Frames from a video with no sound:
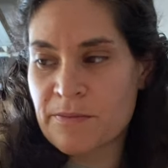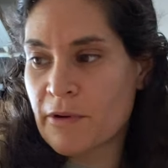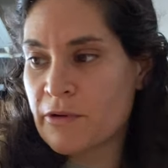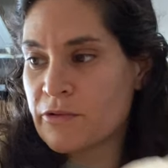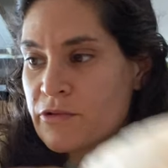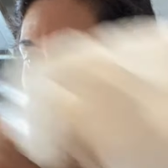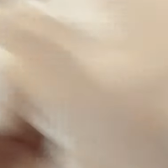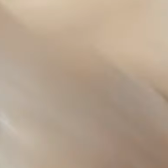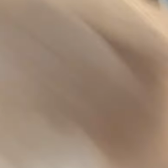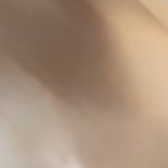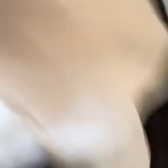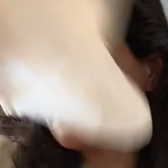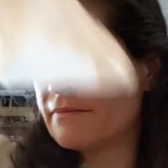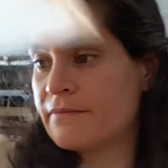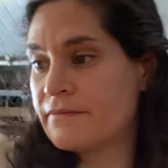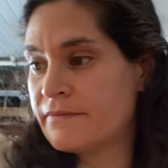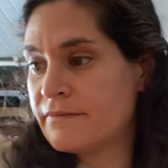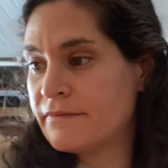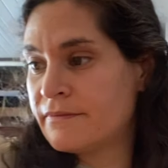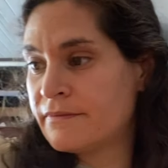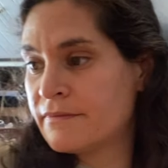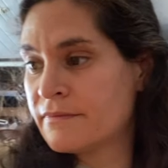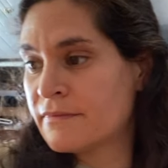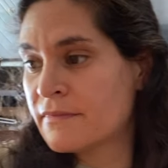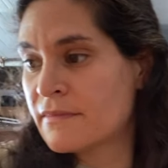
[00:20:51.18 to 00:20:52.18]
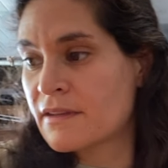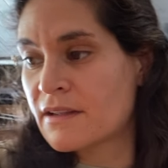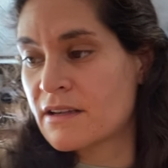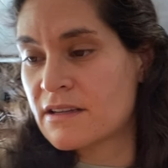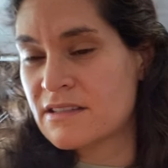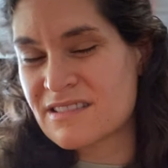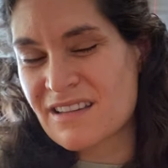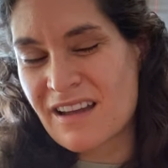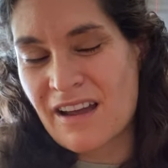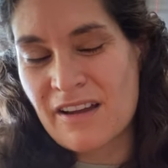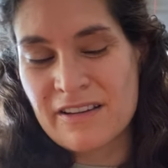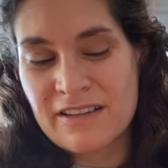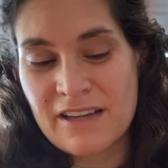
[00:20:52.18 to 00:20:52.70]
bone dry
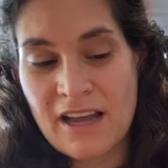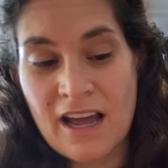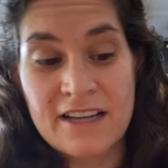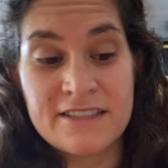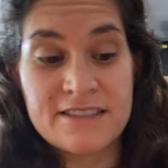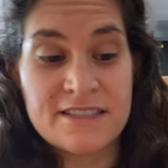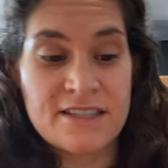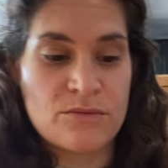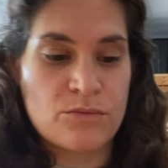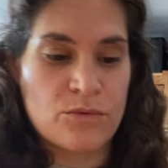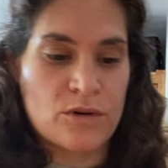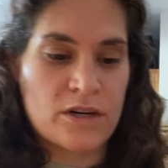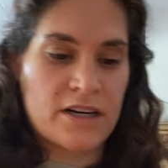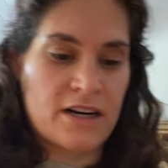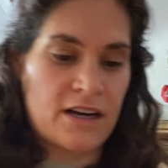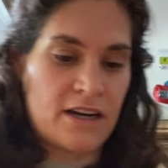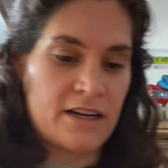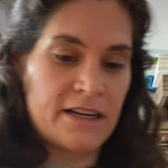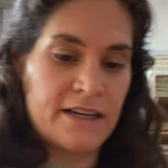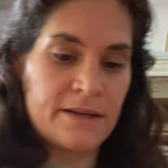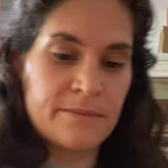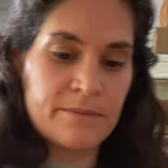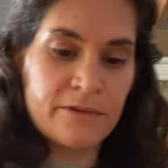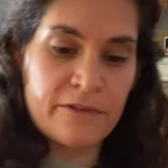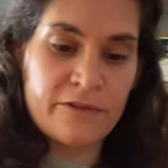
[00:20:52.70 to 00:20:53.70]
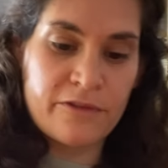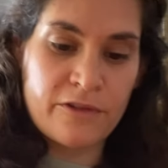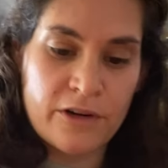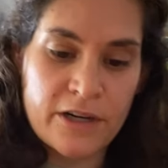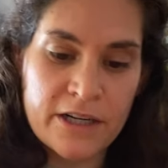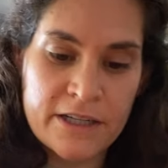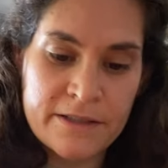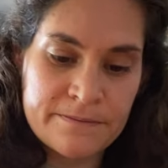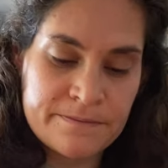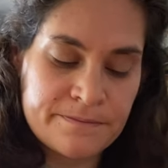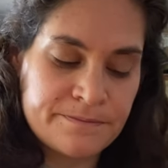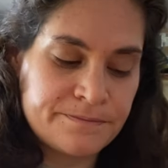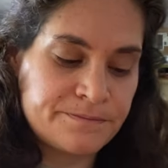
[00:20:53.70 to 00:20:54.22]
because I did work on it before.